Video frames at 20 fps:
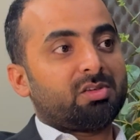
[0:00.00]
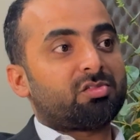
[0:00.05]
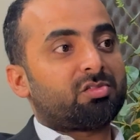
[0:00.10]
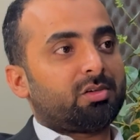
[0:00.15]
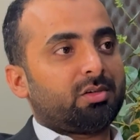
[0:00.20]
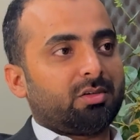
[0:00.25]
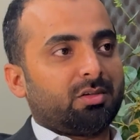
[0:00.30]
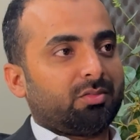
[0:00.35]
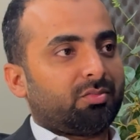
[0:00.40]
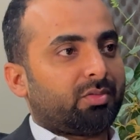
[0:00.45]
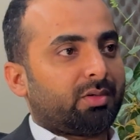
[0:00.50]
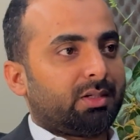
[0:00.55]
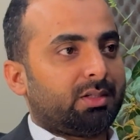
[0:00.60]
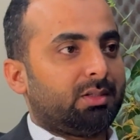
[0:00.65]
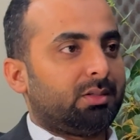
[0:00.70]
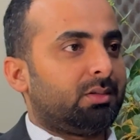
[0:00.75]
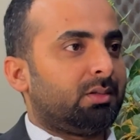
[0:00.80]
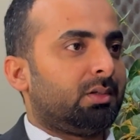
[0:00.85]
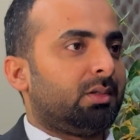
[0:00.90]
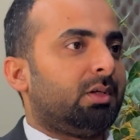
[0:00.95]

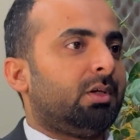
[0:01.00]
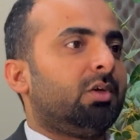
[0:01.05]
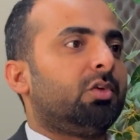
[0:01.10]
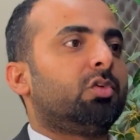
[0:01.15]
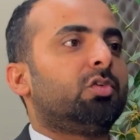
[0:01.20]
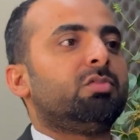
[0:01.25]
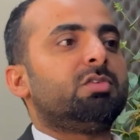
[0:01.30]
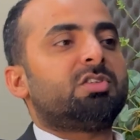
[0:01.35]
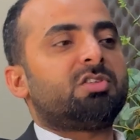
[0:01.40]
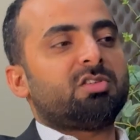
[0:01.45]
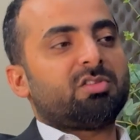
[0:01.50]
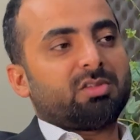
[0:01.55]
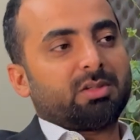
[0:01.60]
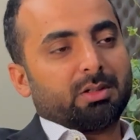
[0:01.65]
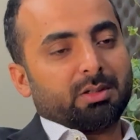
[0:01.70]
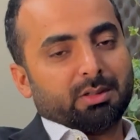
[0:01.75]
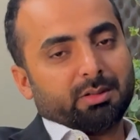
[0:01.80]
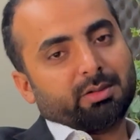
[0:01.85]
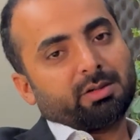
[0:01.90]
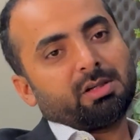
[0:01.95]
certified, so which is
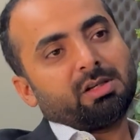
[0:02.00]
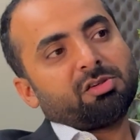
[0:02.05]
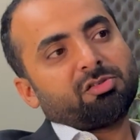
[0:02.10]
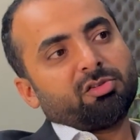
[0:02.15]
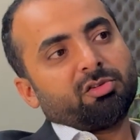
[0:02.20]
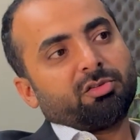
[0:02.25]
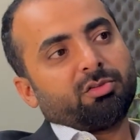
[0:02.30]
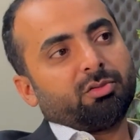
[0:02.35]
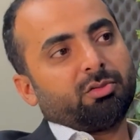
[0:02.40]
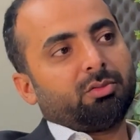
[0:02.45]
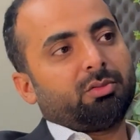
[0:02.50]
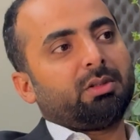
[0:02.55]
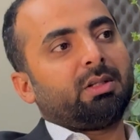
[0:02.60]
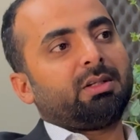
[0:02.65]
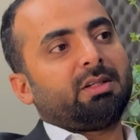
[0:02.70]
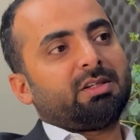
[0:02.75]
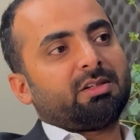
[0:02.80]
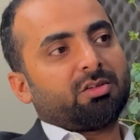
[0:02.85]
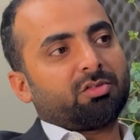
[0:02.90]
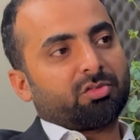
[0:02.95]
related to the
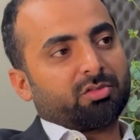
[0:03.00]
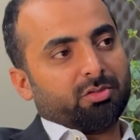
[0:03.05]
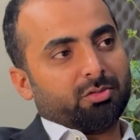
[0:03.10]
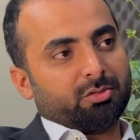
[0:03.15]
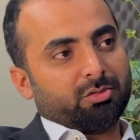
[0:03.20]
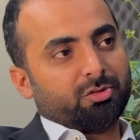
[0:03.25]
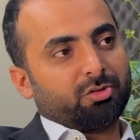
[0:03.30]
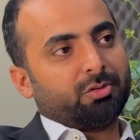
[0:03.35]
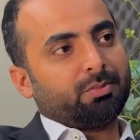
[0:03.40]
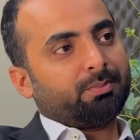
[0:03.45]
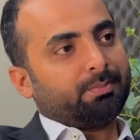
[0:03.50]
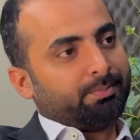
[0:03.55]
data security.